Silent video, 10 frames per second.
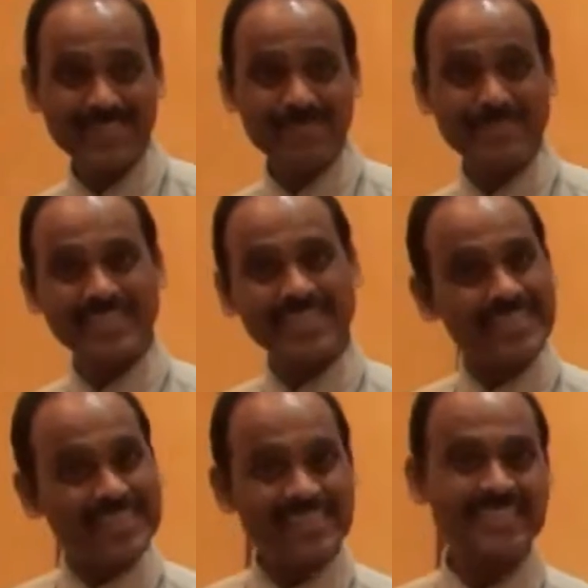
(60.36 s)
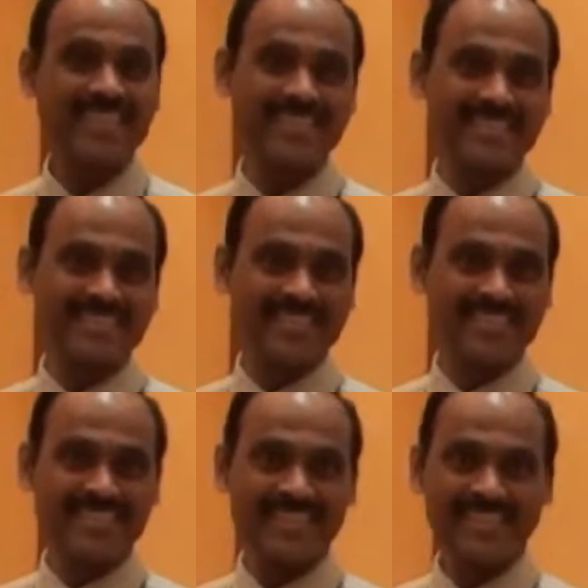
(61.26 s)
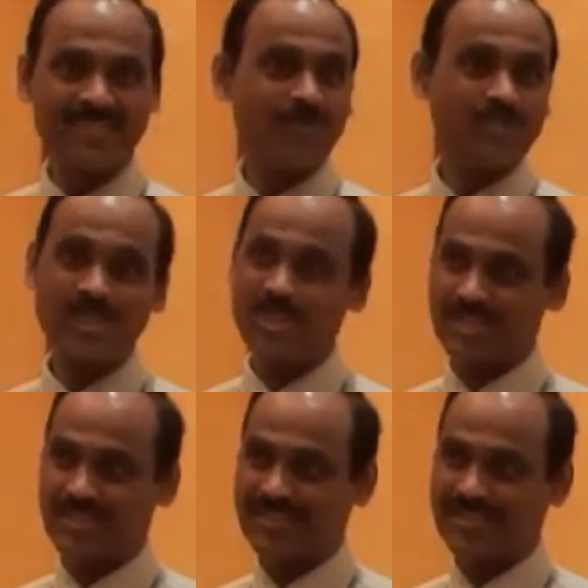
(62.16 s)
But then in this case, it was not.